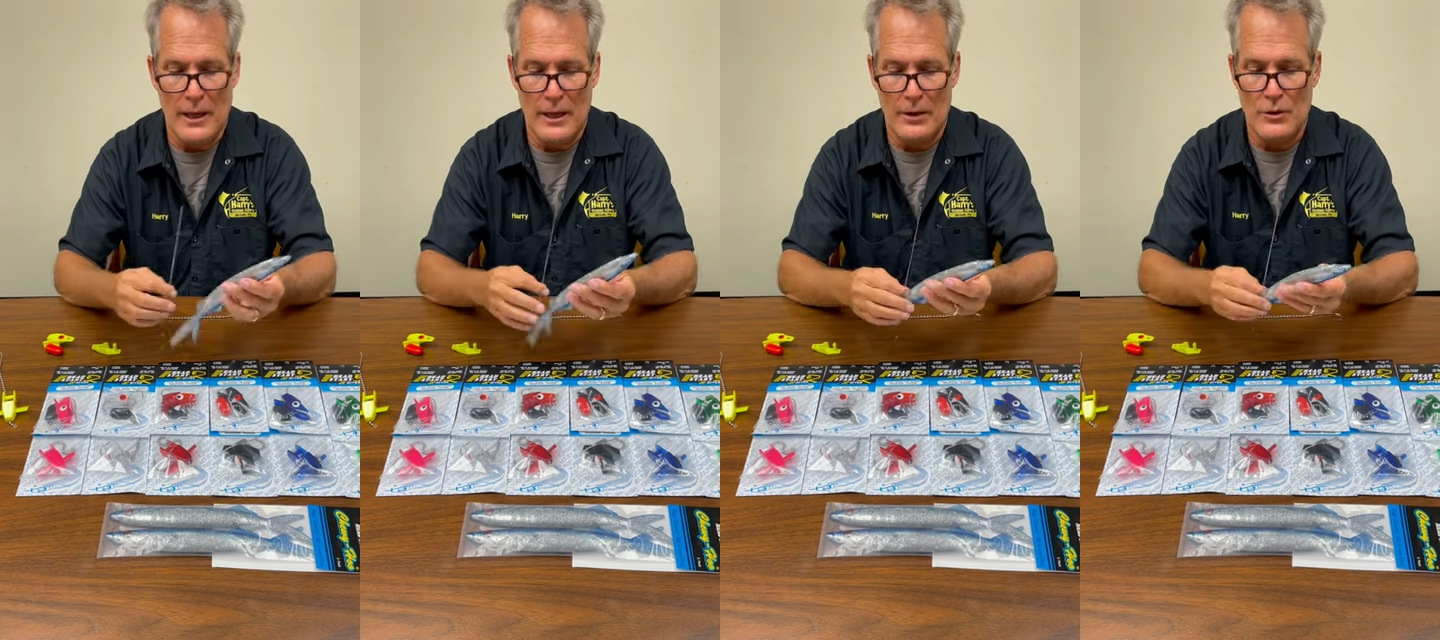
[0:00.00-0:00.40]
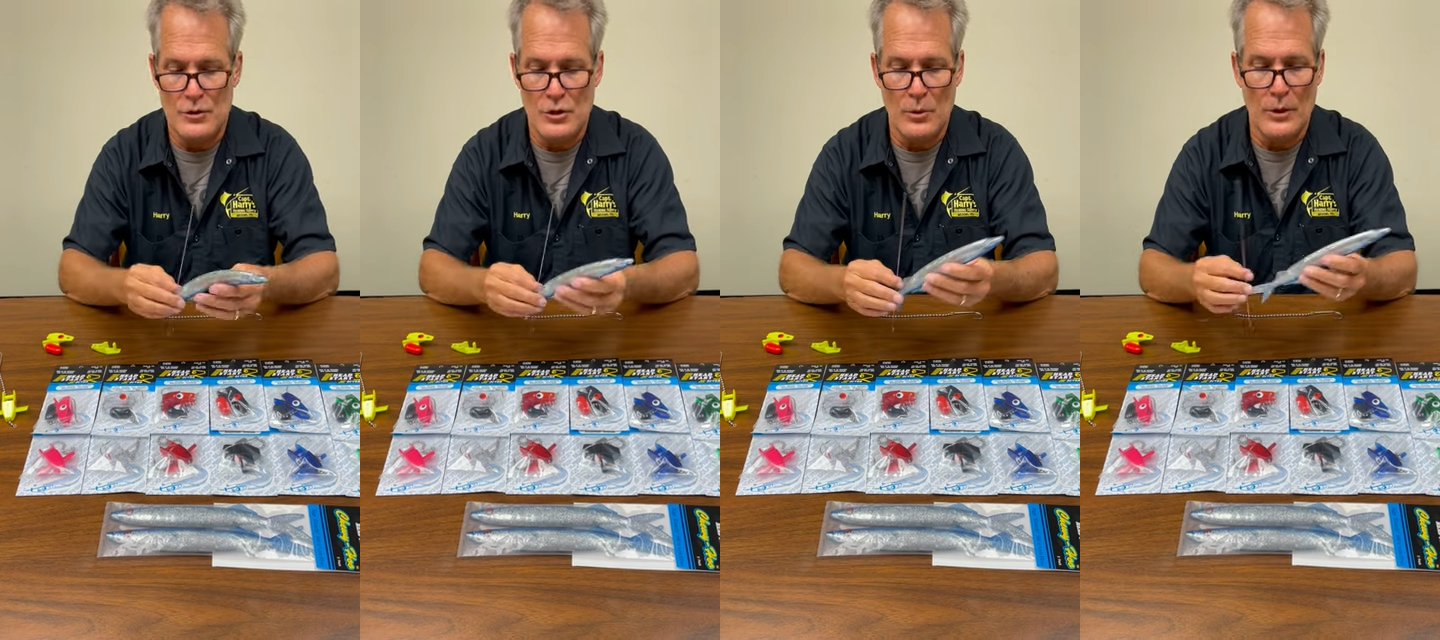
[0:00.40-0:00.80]
and your
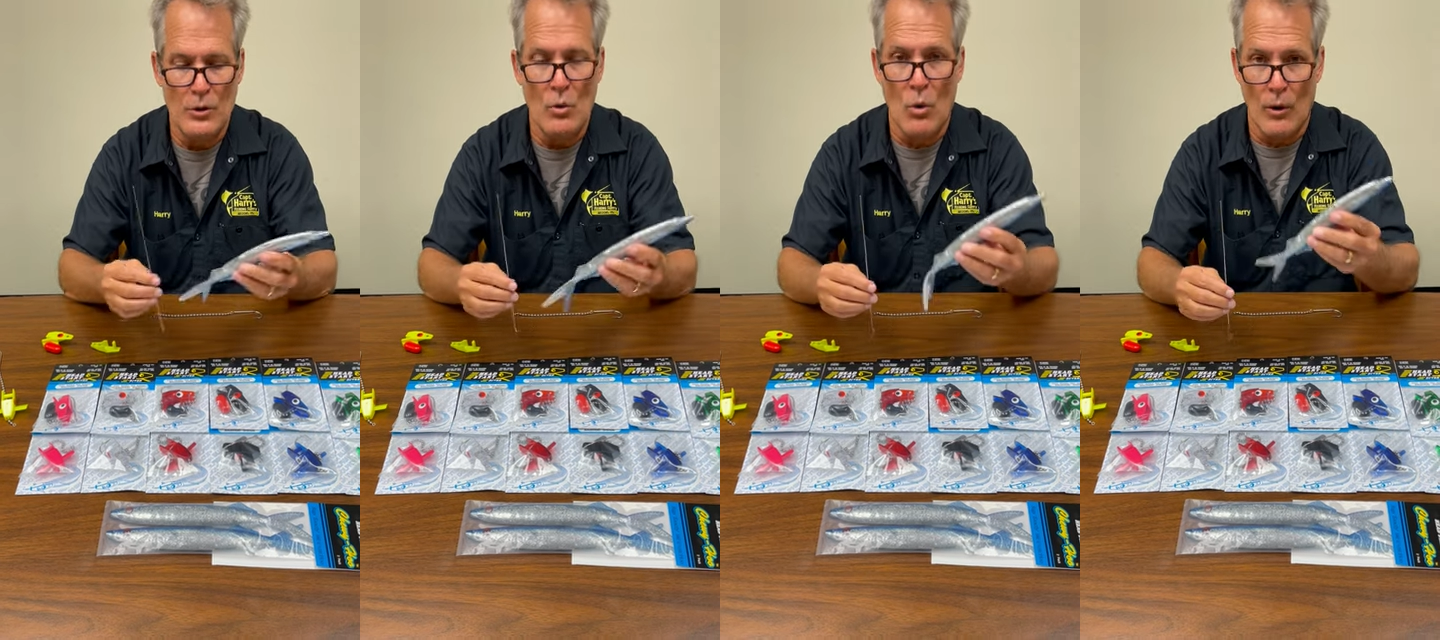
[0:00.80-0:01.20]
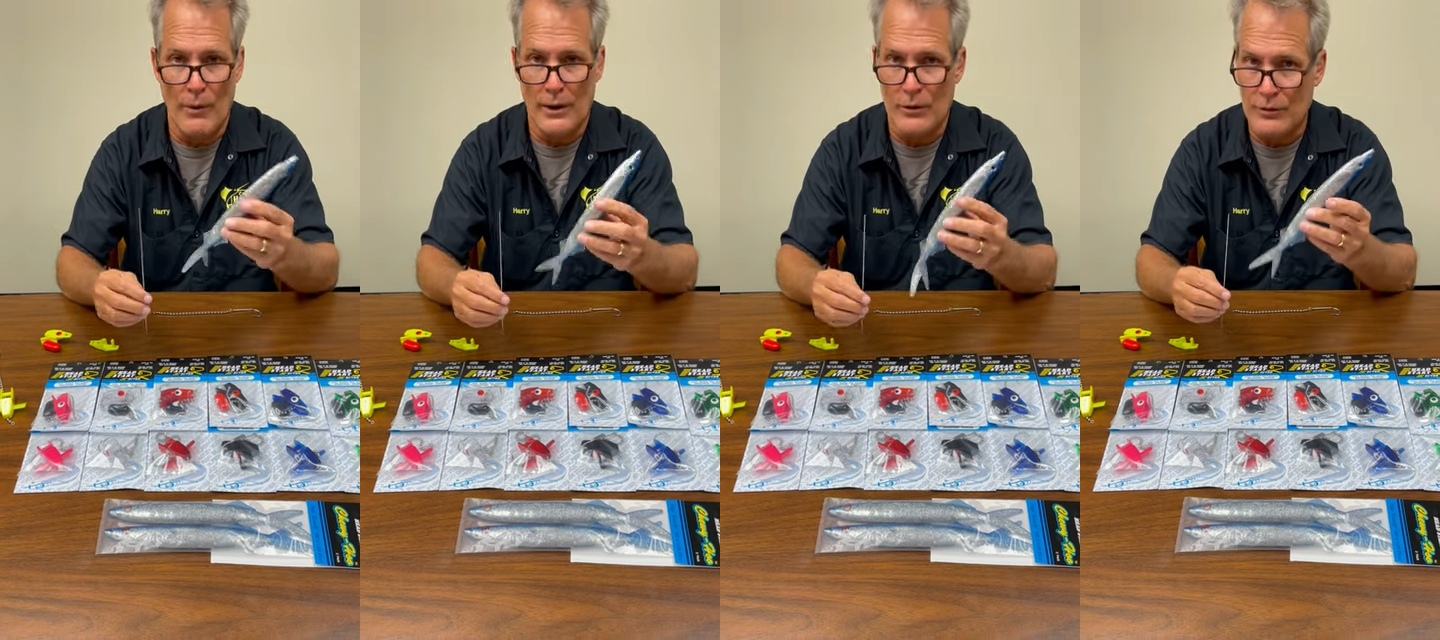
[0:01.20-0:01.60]
chewy hoo or a
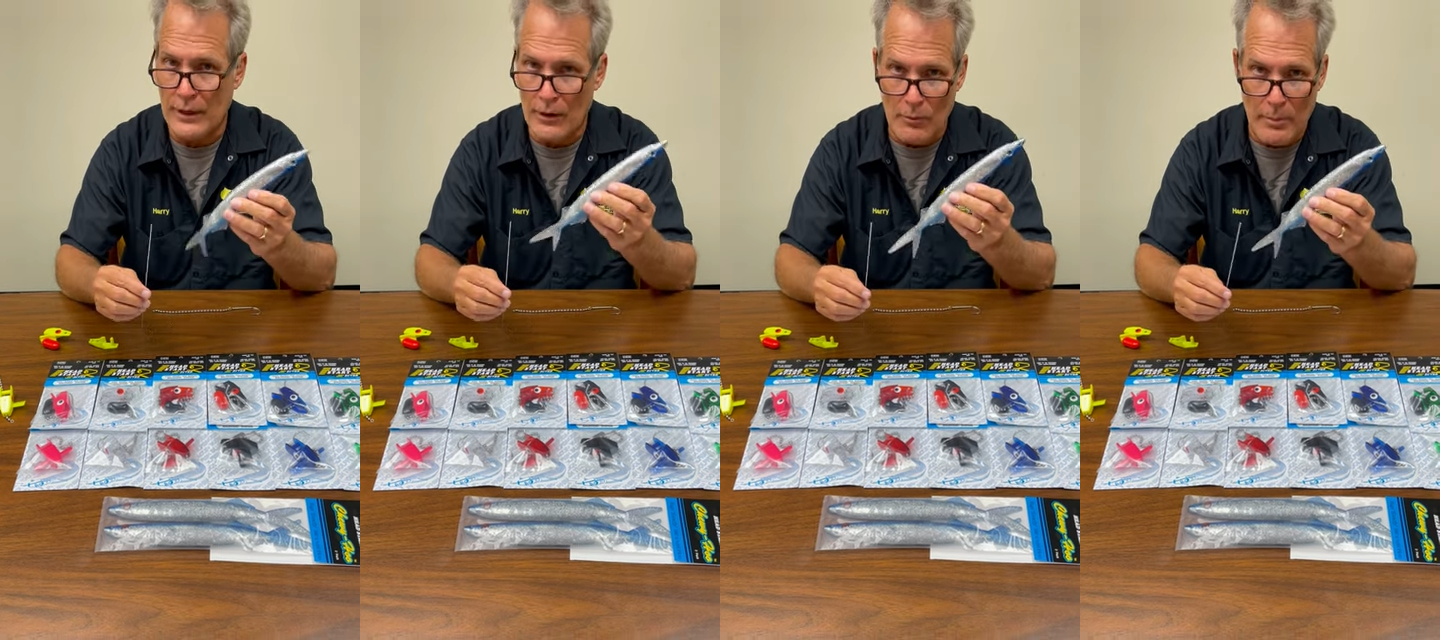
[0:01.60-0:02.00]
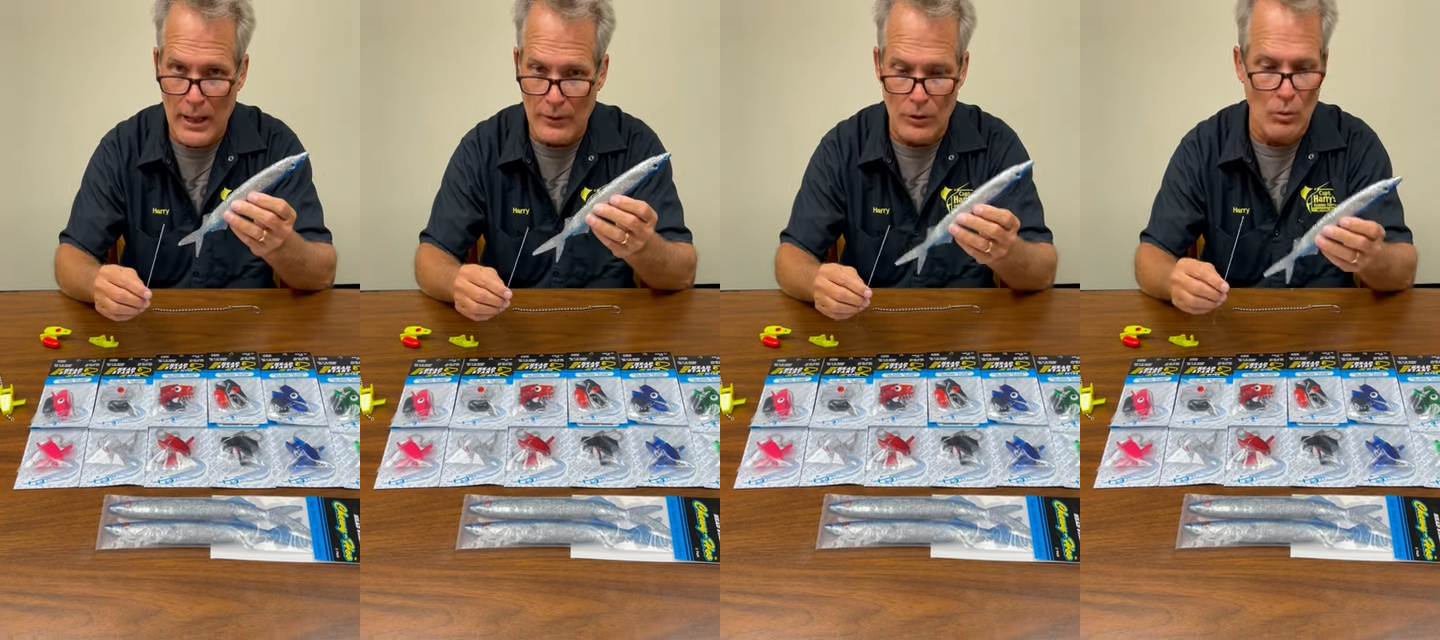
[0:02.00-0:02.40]
regular standard
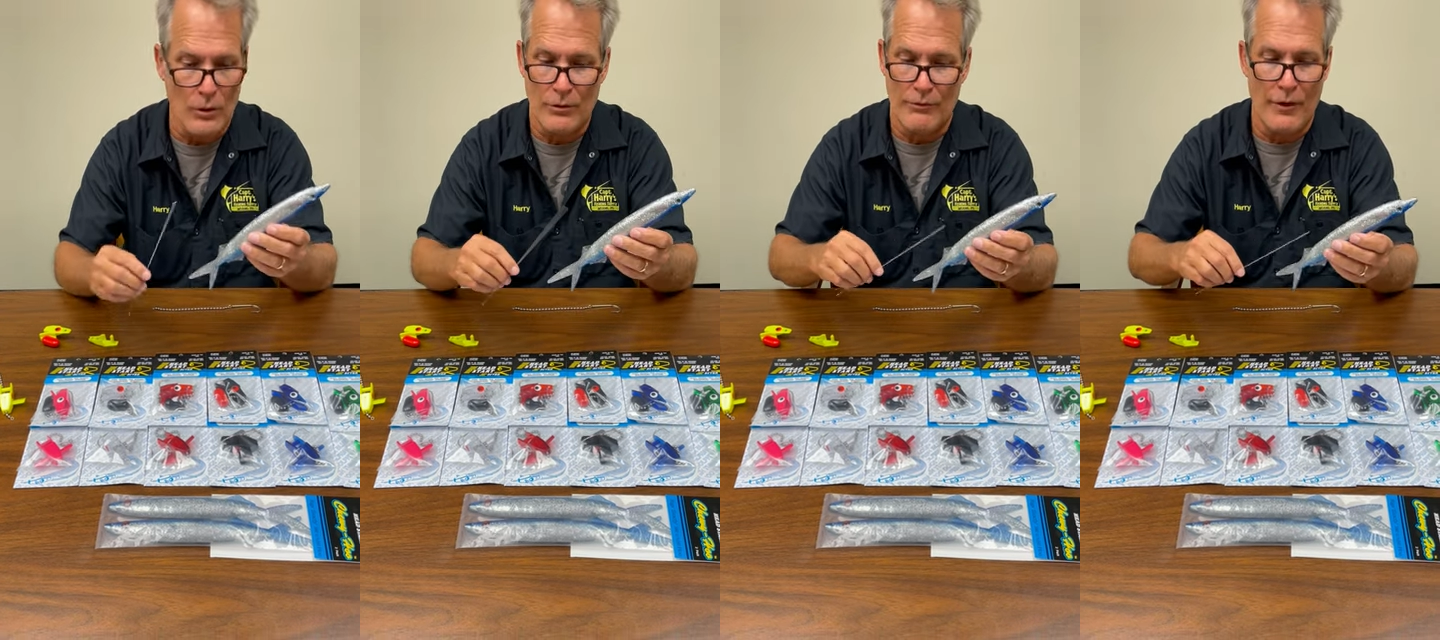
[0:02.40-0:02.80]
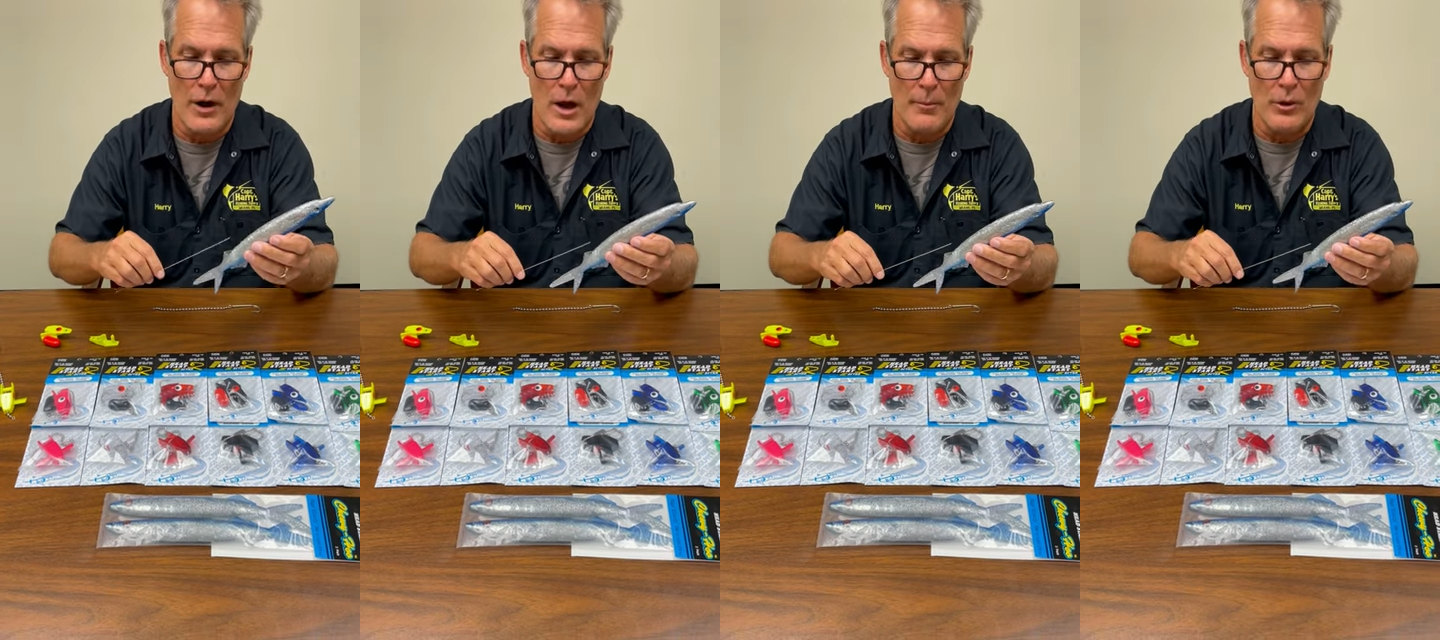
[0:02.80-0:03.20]
ballyhoo works
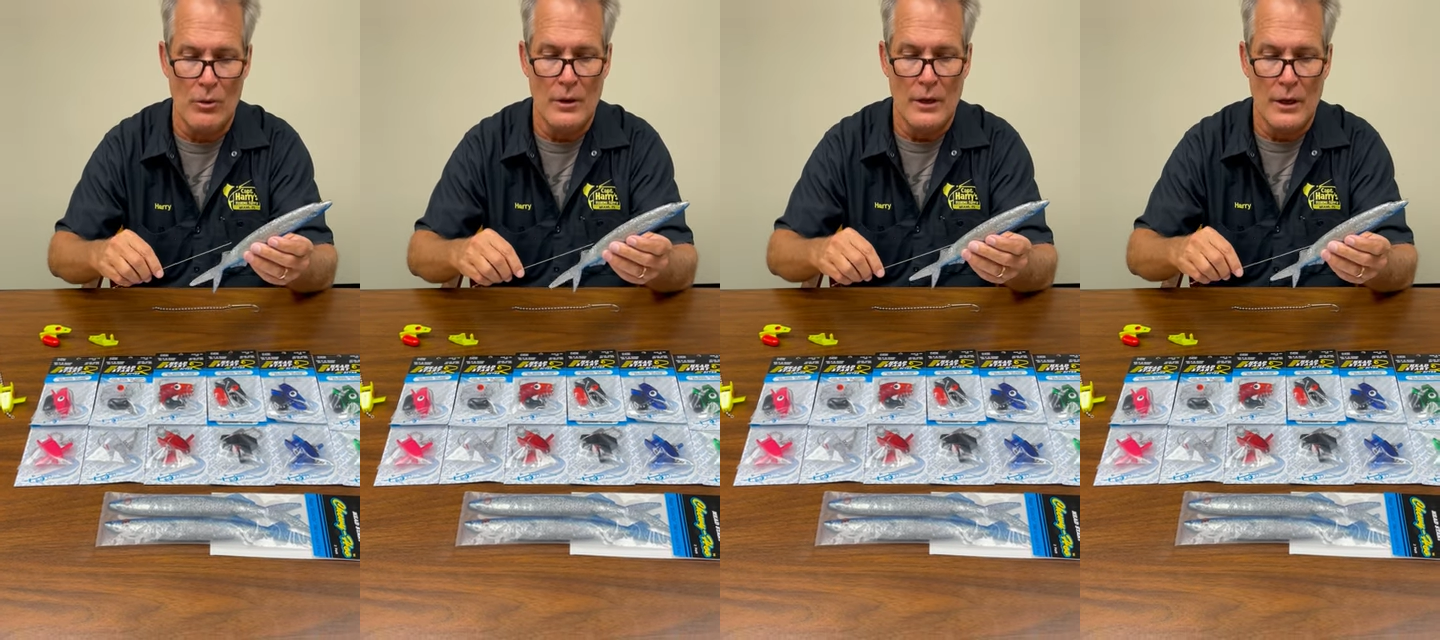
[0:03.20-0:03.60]
phenomenal.